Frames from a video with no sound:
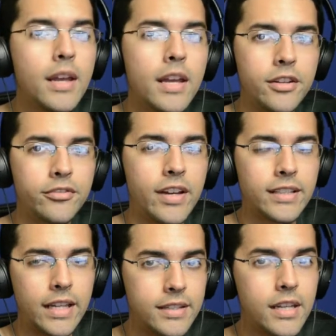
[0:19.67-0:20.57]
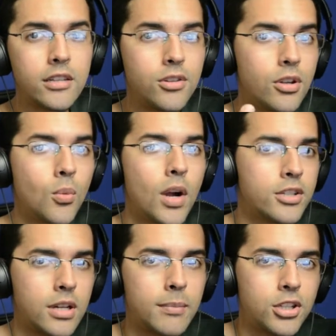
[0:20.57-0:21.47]
And in fact, I did. You can watch
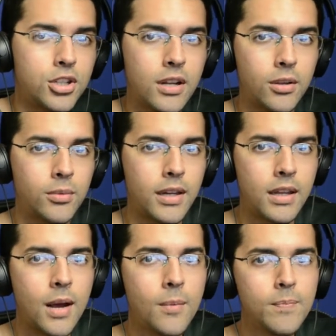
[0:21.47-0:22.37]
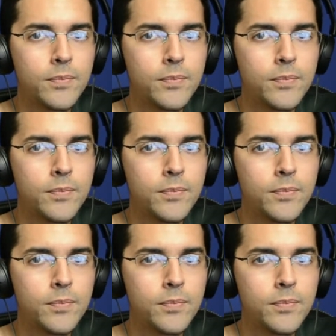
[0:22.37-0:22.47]
it on my channel right now,